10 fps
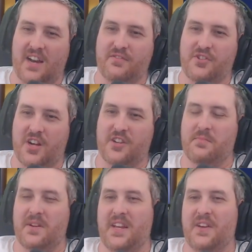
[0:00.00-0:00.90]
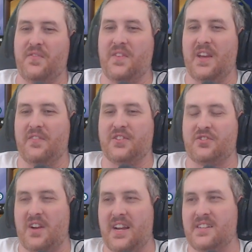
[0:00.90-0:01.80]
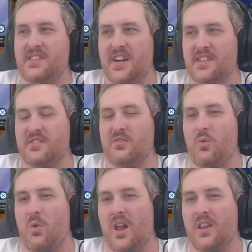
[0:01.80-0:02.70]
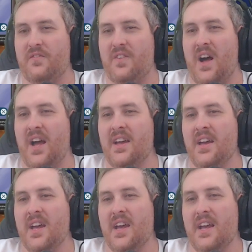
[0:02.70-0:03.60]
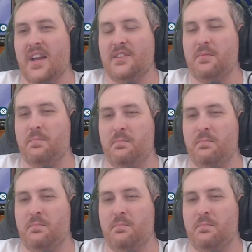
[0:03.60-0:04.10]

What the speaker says: of judgment. If Estrella doesn't qualify, it's